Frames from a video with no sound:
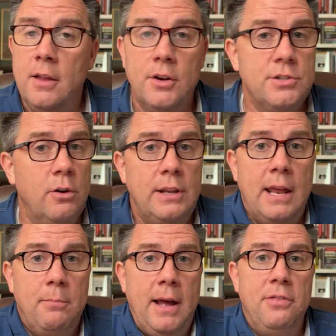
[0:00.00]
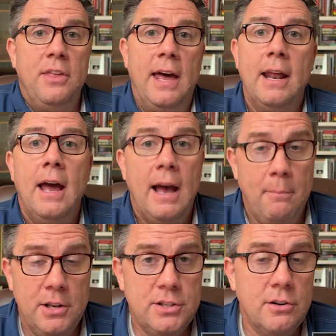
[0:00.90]
There's no doubt about that. I
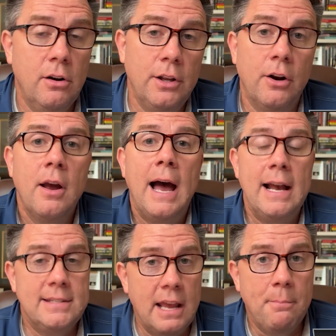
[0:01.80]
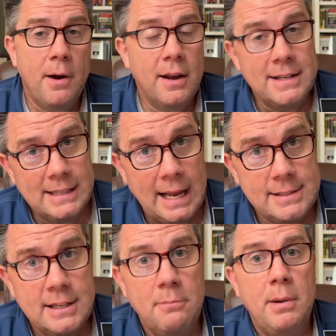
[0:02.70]
mentioned earlier, Isaiah Bond has got
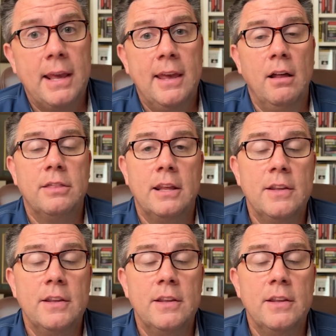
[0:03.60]
to come back healthy.